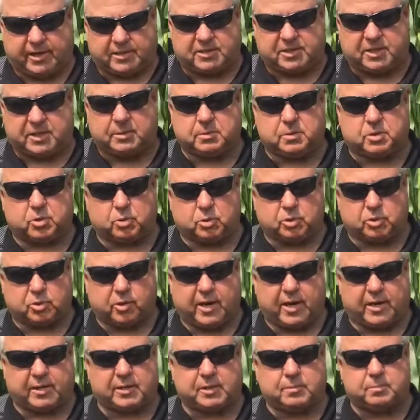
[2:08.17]
that seems to
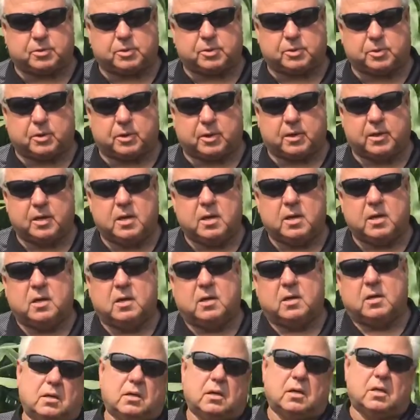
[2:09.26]
attract them to it.
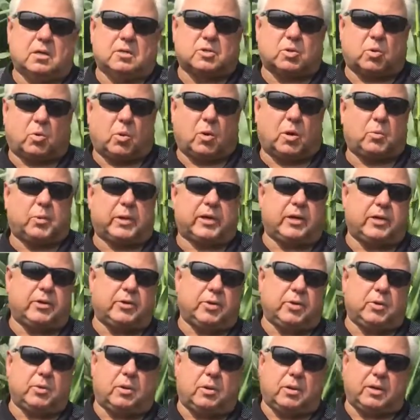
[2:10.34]
So what are we going
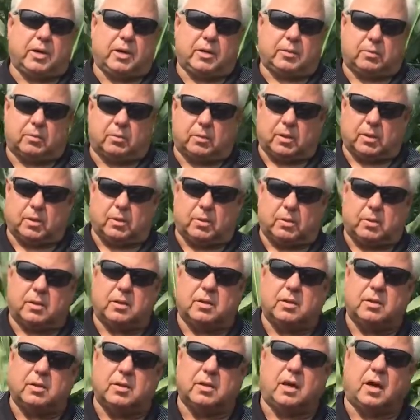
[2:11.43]
to do on down the road?
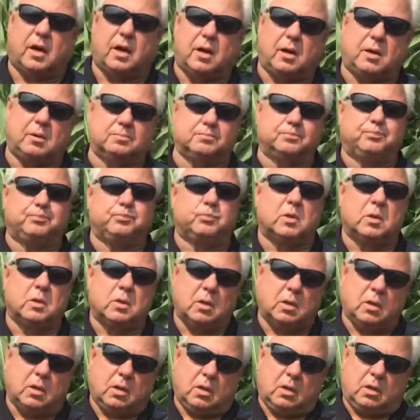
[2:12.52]
I
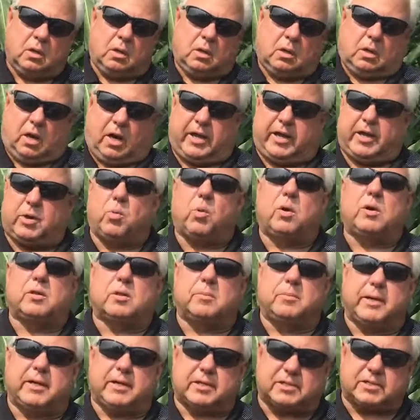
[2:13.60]
think one of the
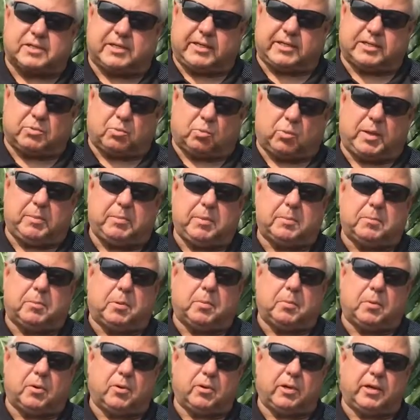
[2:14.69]
biggest things that we've been
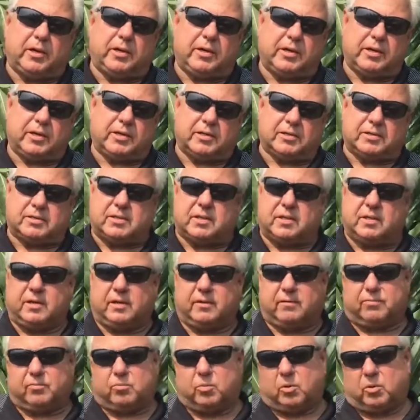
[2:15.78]
promoting is
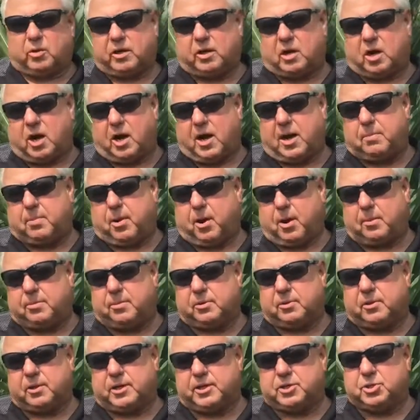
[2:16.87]
if we're in a high
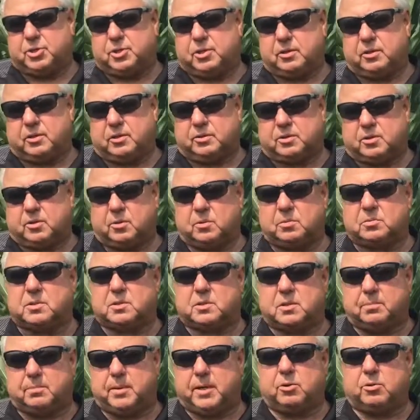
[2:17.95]
population in terms of
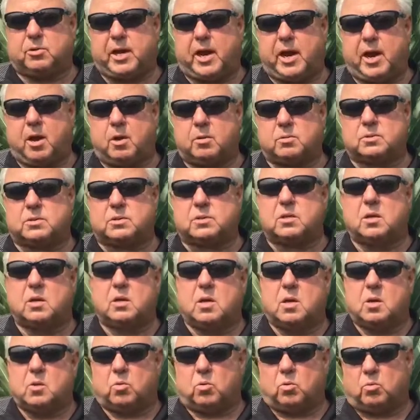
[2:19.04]
the beetle counts,
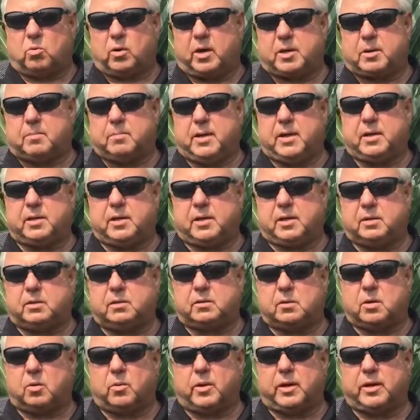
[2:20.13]
we're
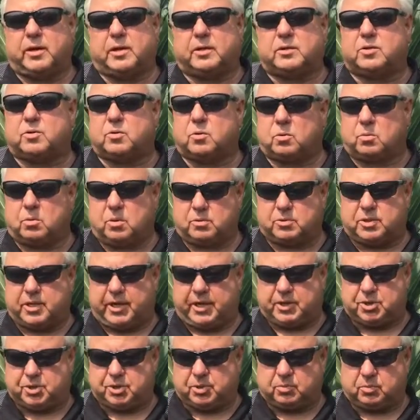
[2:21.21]
recommending going into a
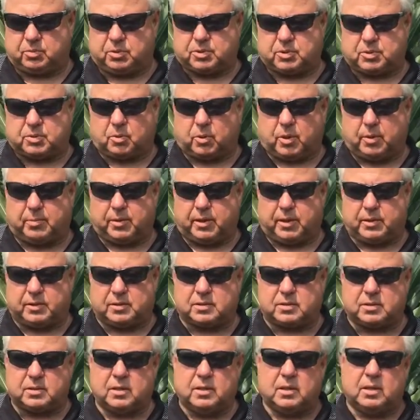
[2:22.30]
rotation with
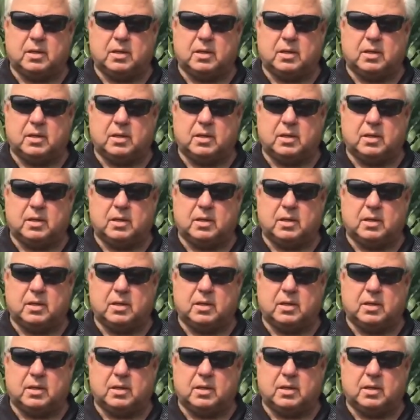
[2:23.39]
soybeans.